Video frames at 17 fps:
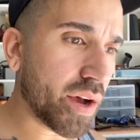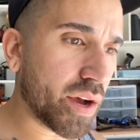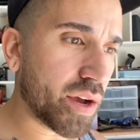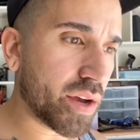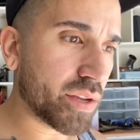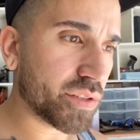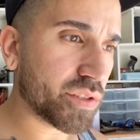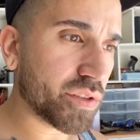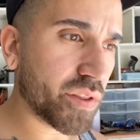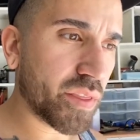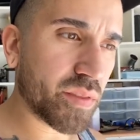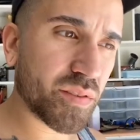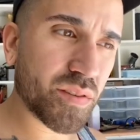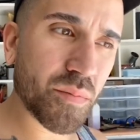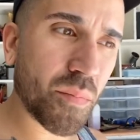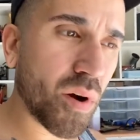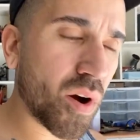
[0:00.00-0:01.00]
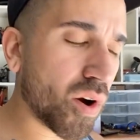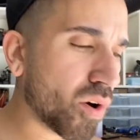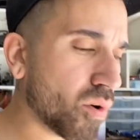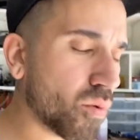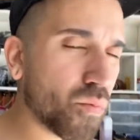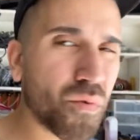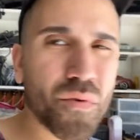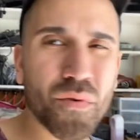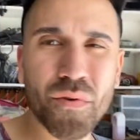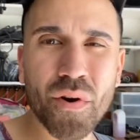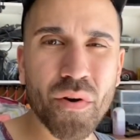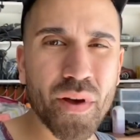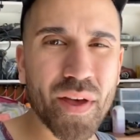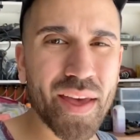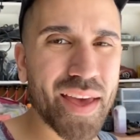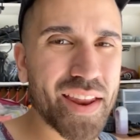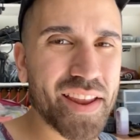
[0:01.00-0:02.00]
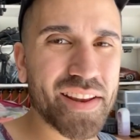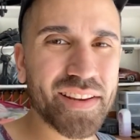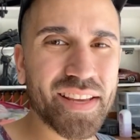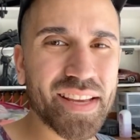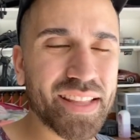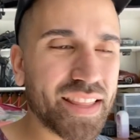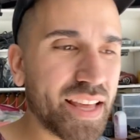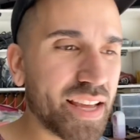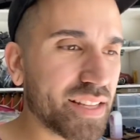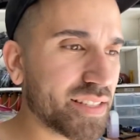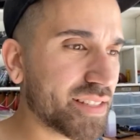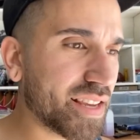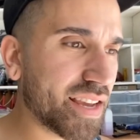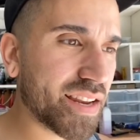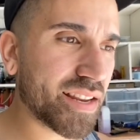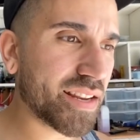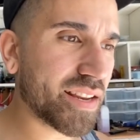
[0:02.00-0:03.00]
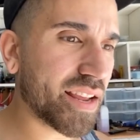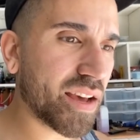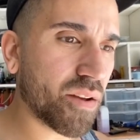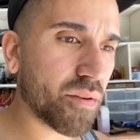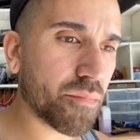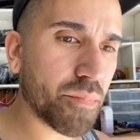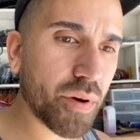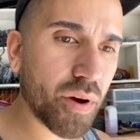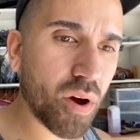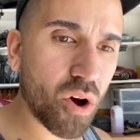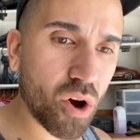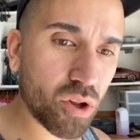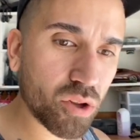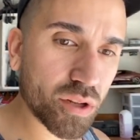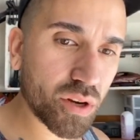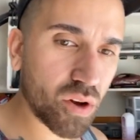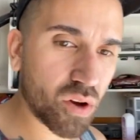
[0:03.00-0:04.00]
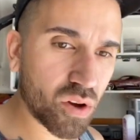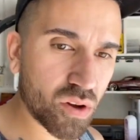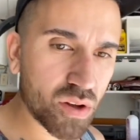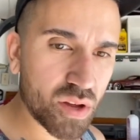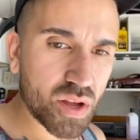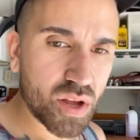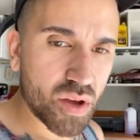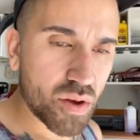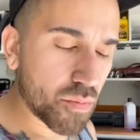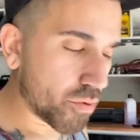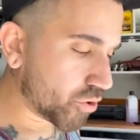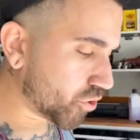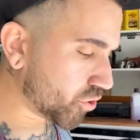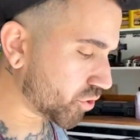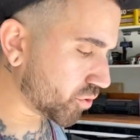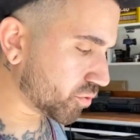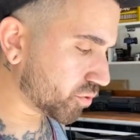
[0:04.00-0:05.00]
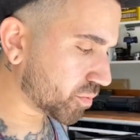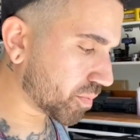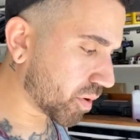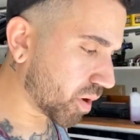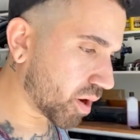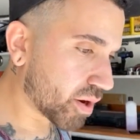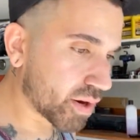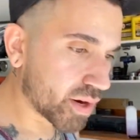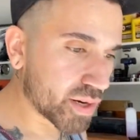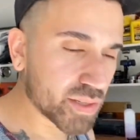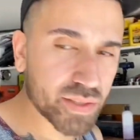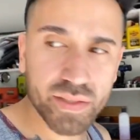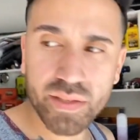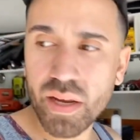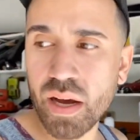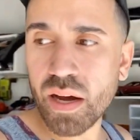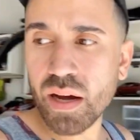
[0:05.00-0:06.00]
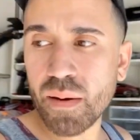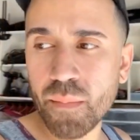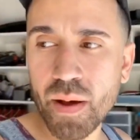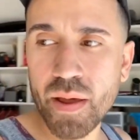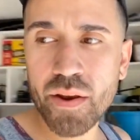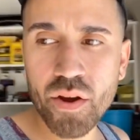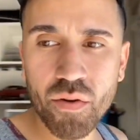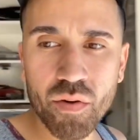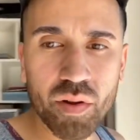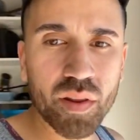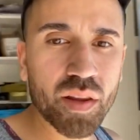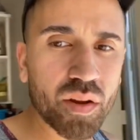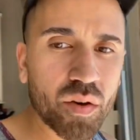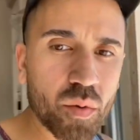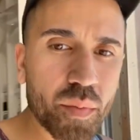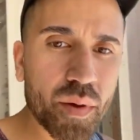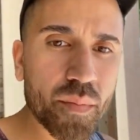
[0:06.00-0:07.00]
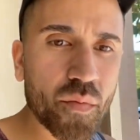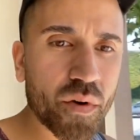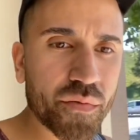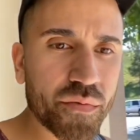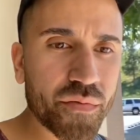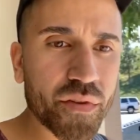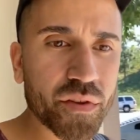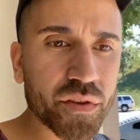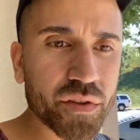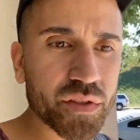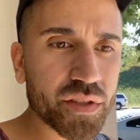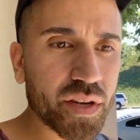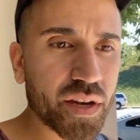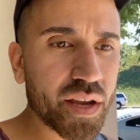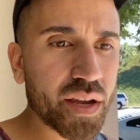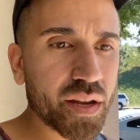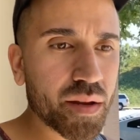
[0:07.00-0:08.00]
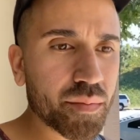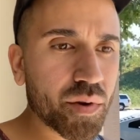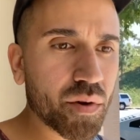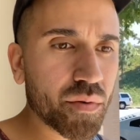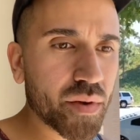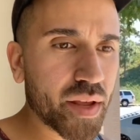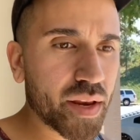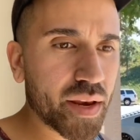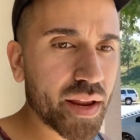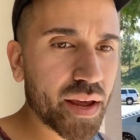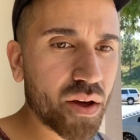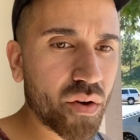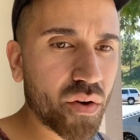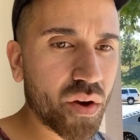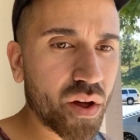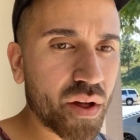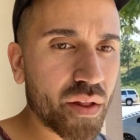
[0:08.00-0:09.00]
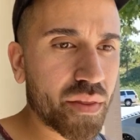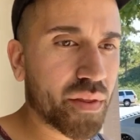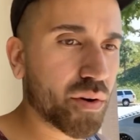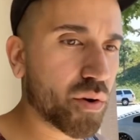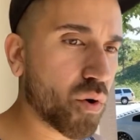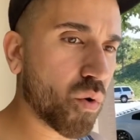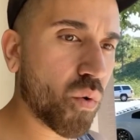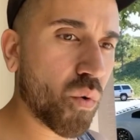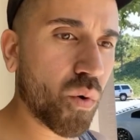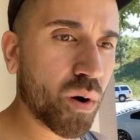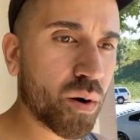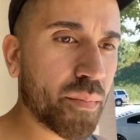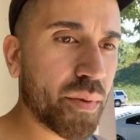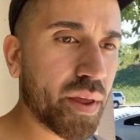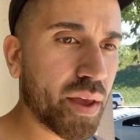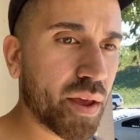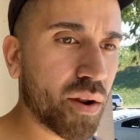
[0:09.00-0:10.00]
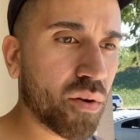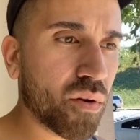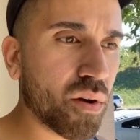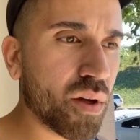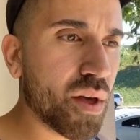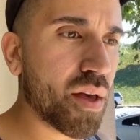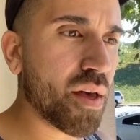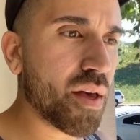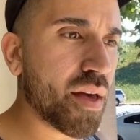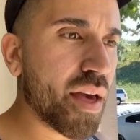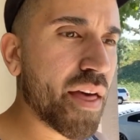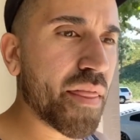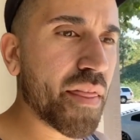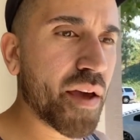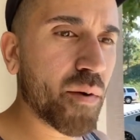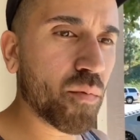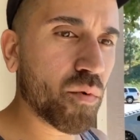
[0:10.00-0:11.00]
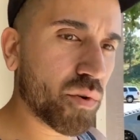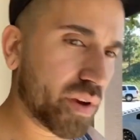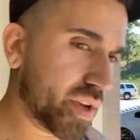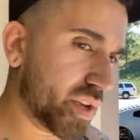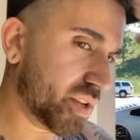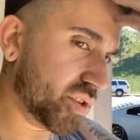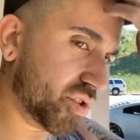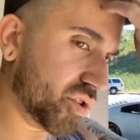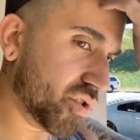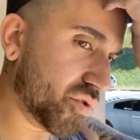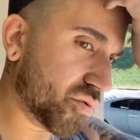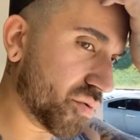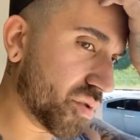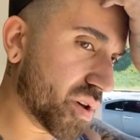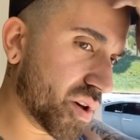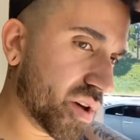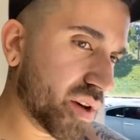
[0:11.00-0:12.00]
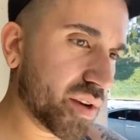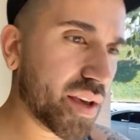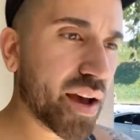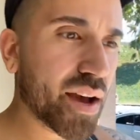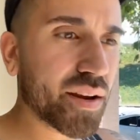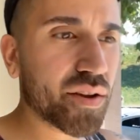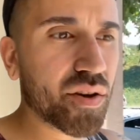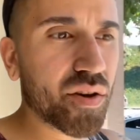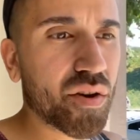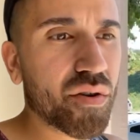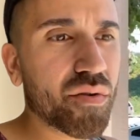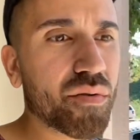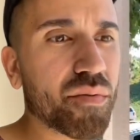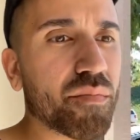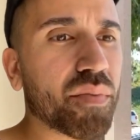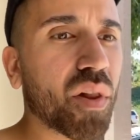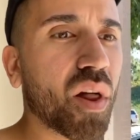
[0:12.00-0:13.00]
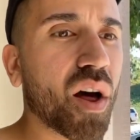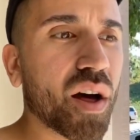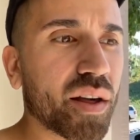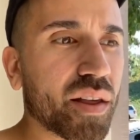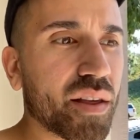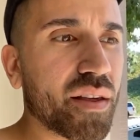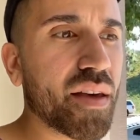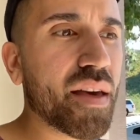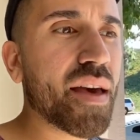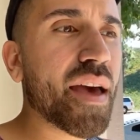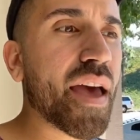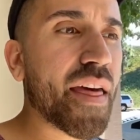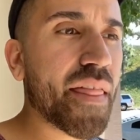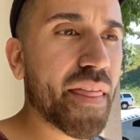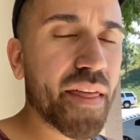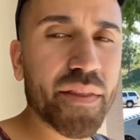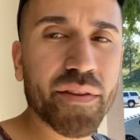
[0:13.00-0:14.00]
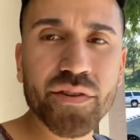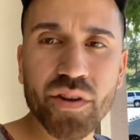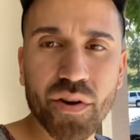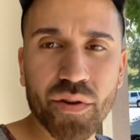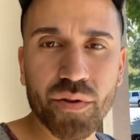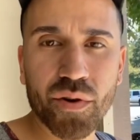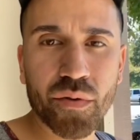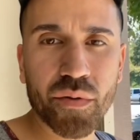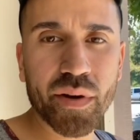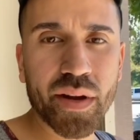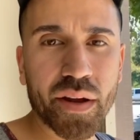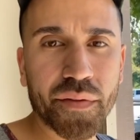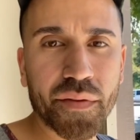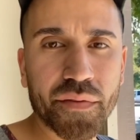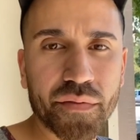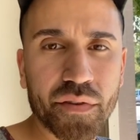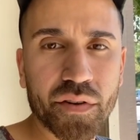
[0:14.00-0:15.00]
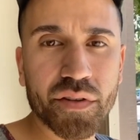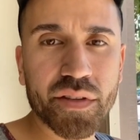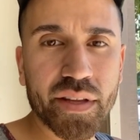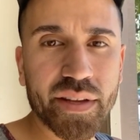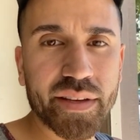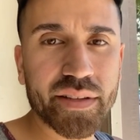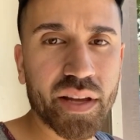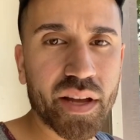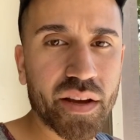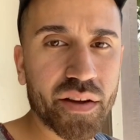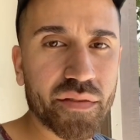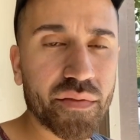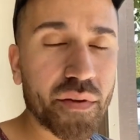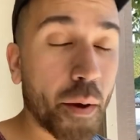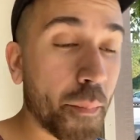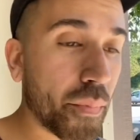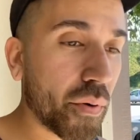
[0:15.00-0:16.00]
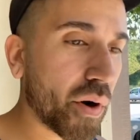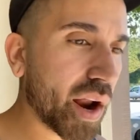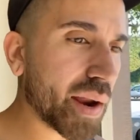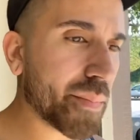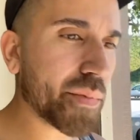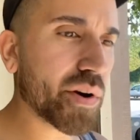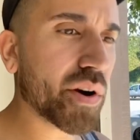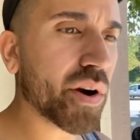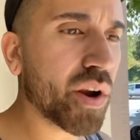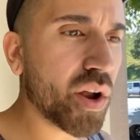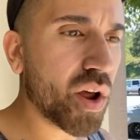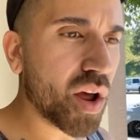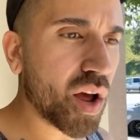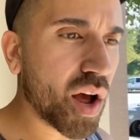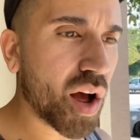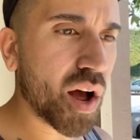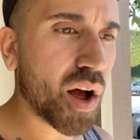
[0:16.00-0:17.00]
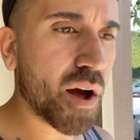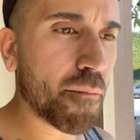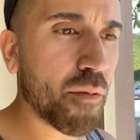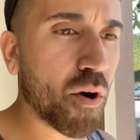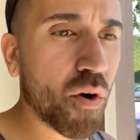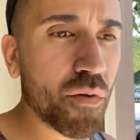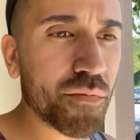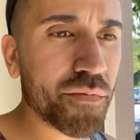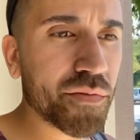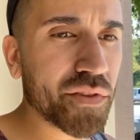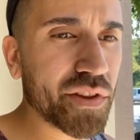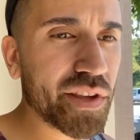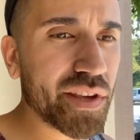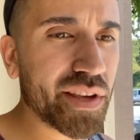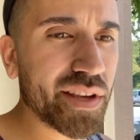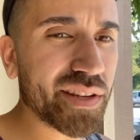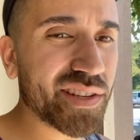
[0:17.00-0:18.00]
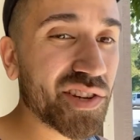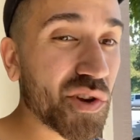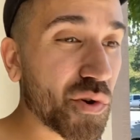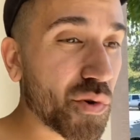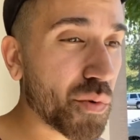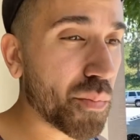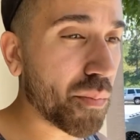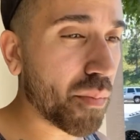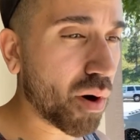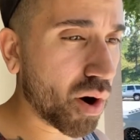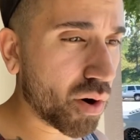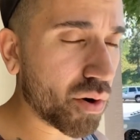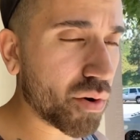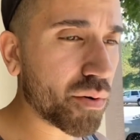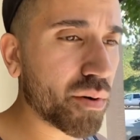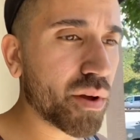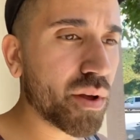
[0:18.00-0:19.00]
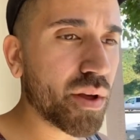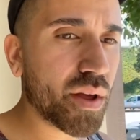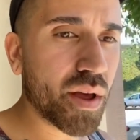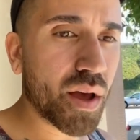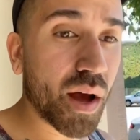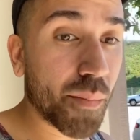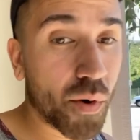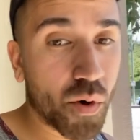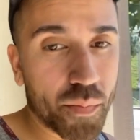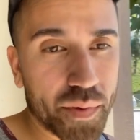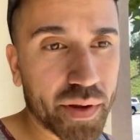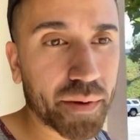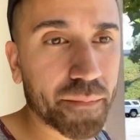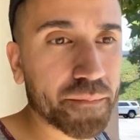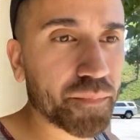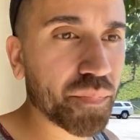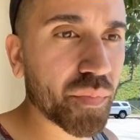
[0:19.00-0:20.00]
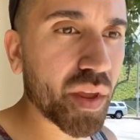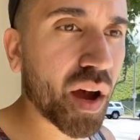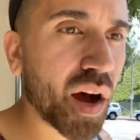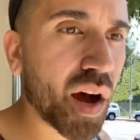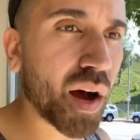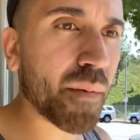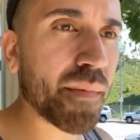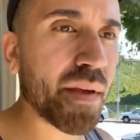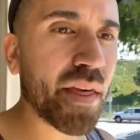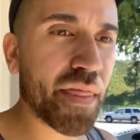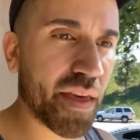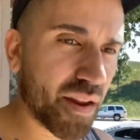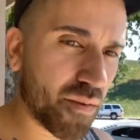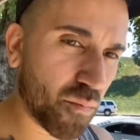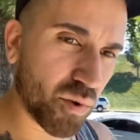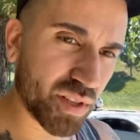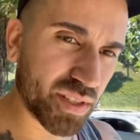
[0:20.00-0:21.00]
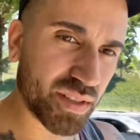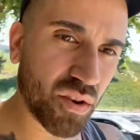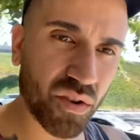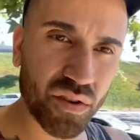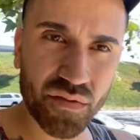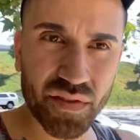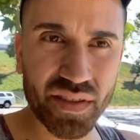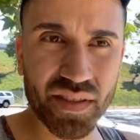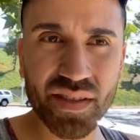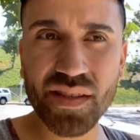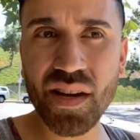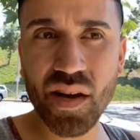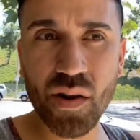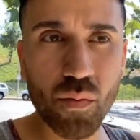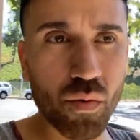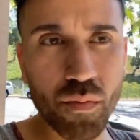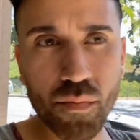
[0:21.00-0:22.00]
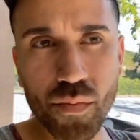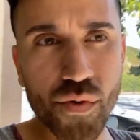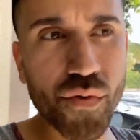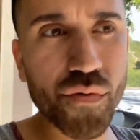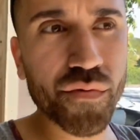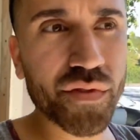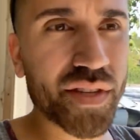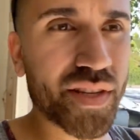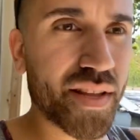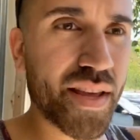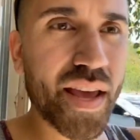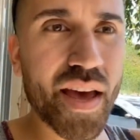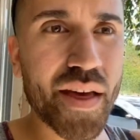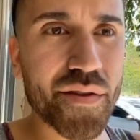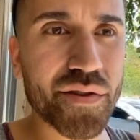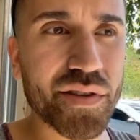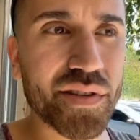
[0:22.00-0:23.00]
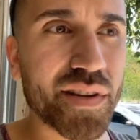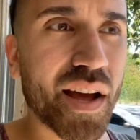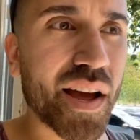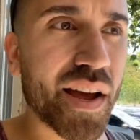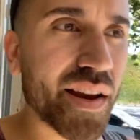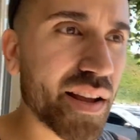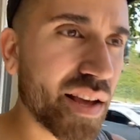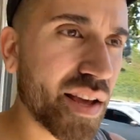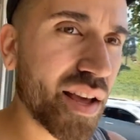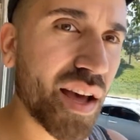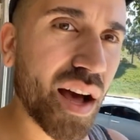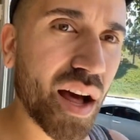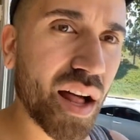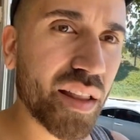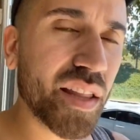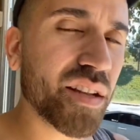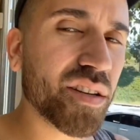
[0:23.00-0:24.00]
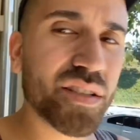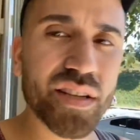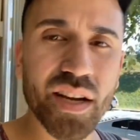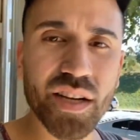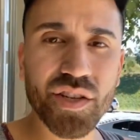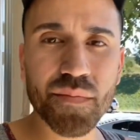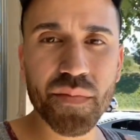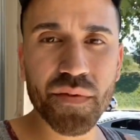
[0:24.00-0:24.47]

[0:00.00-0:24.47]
So tomorrow we'll go ahead and get that sanded down. But all in all, huge progress. I know a little bit more filler is gonna end up going down on the quarter panel, and then we'll get to the guide coat block and then start throwing down the first things of primer hopefully tomorrow, I'm hoping. And then once all of this is done, we'll move to the other side. The other side should be